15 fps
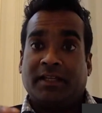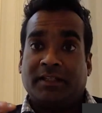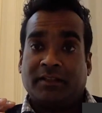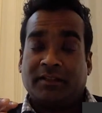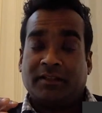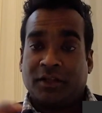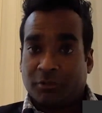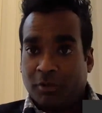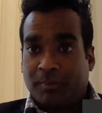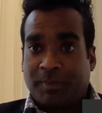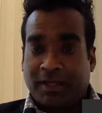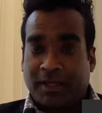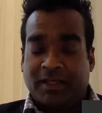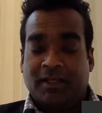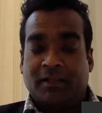
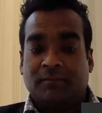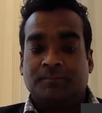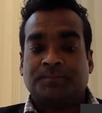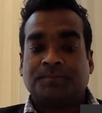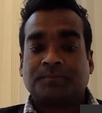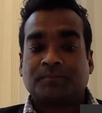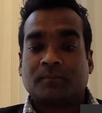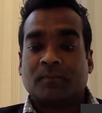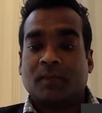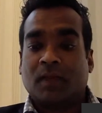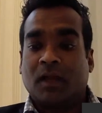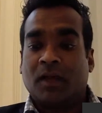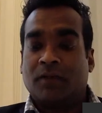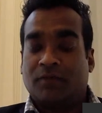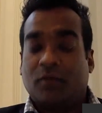European
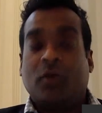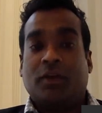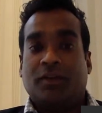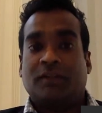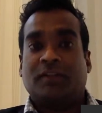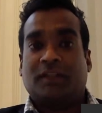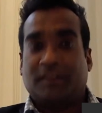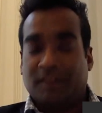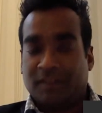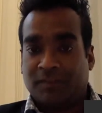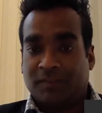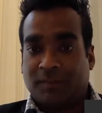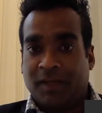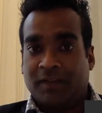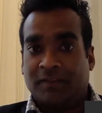voice in this
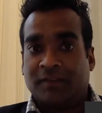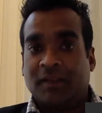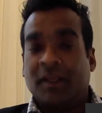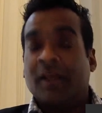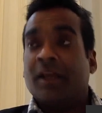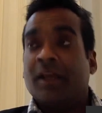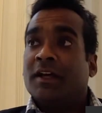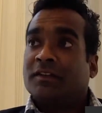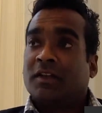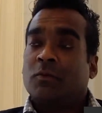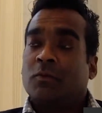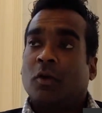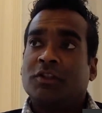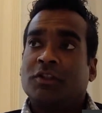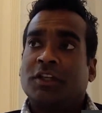space. So
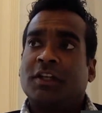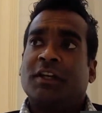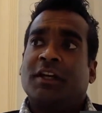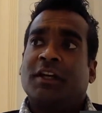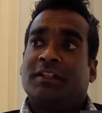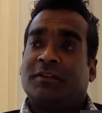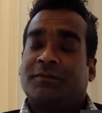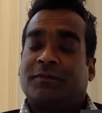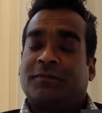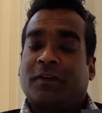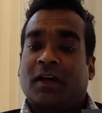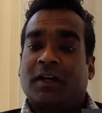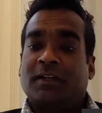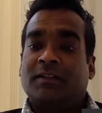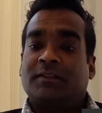Roger
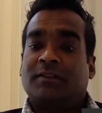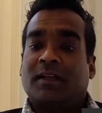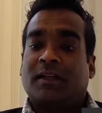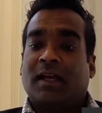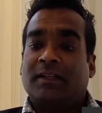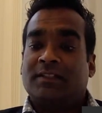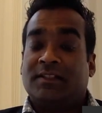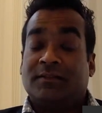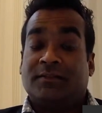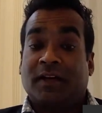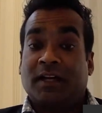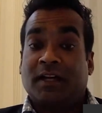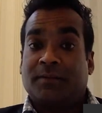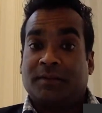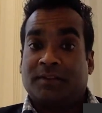defined and
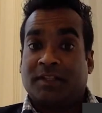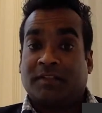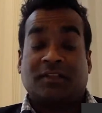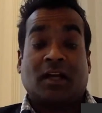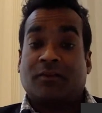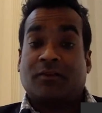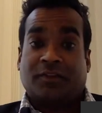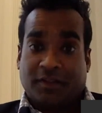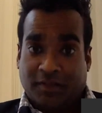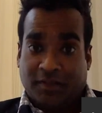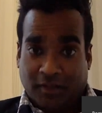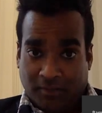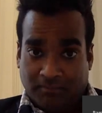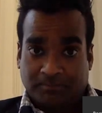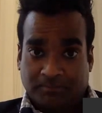discovered the
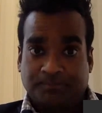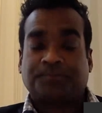term.